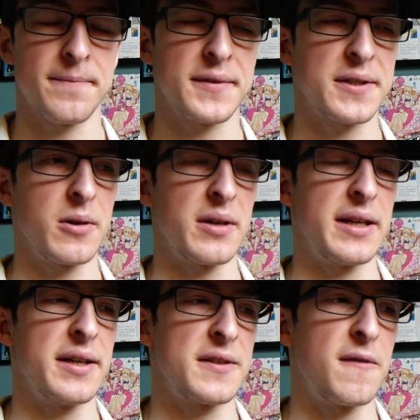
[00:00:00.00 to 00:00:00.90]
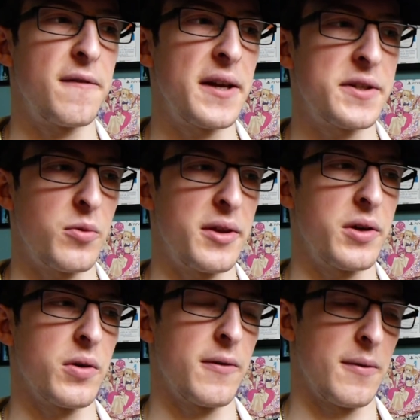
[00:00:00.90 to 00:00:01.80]
so it doesn't fit with
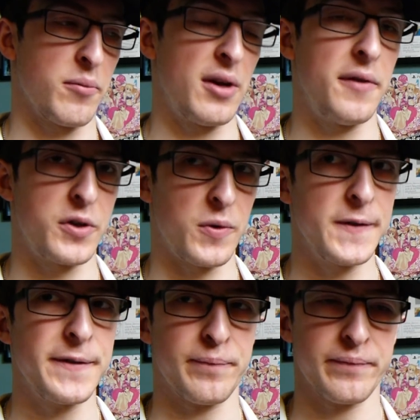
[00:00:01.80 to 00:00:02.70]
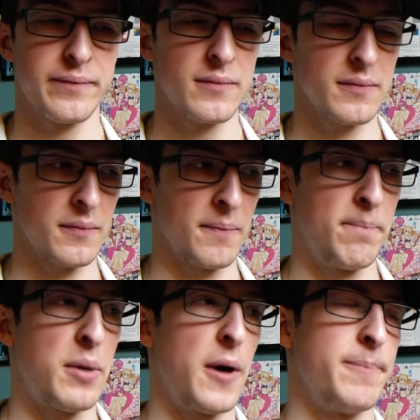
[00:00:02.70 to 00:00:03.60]
your previous ones,
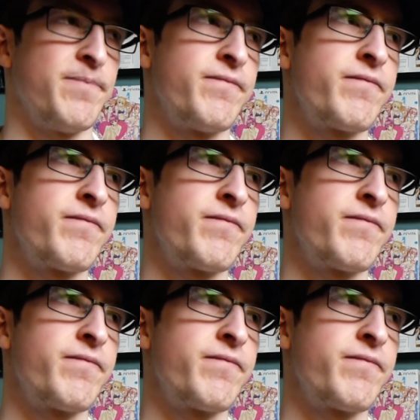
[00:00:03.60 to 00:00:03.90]
but